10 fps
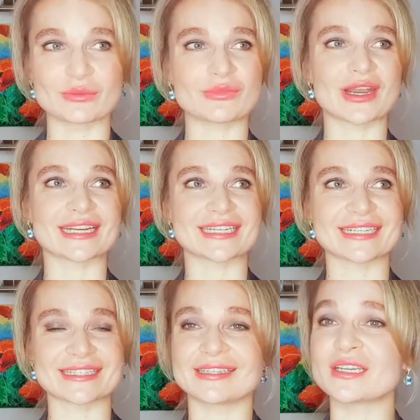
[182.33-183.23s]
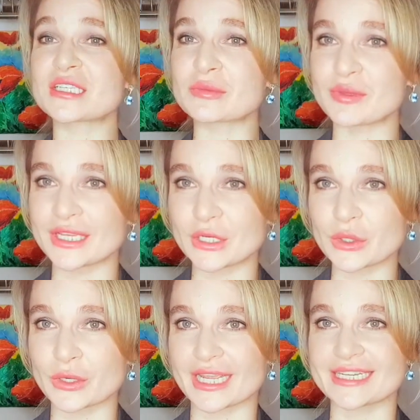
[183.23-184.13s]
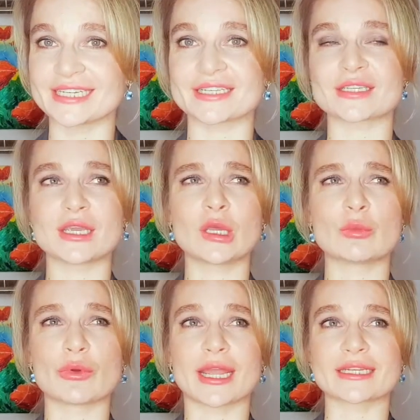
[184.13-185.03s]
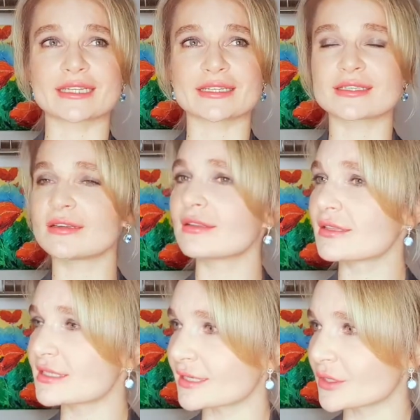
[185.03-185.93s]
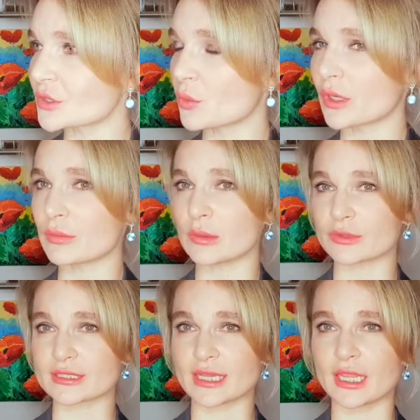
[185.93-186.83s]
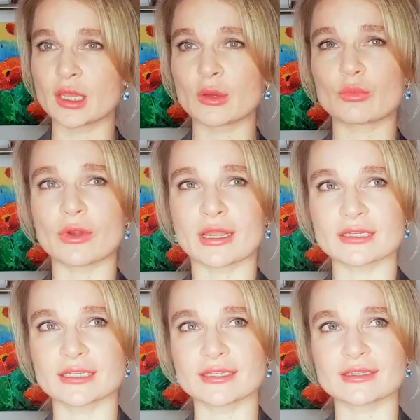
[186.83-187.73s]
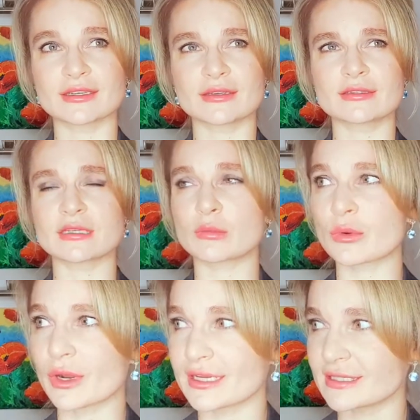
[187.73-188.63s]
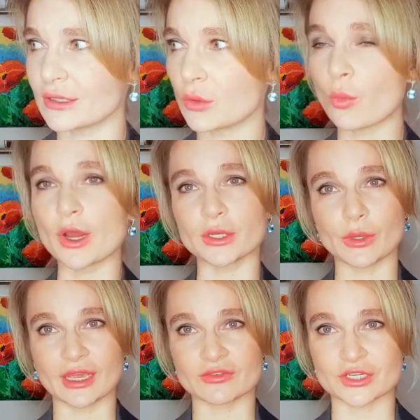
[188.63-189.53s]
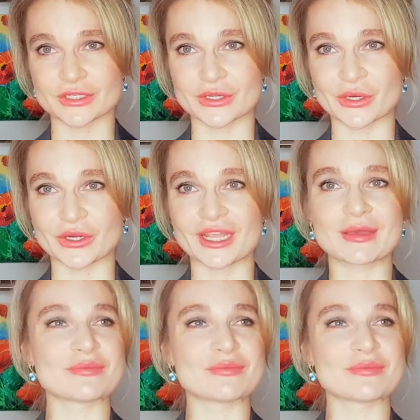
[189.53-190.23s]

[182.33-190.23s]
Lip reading: Practice explaining your ideas. Practice listening to what people say. Practice summarizing what you have just heard.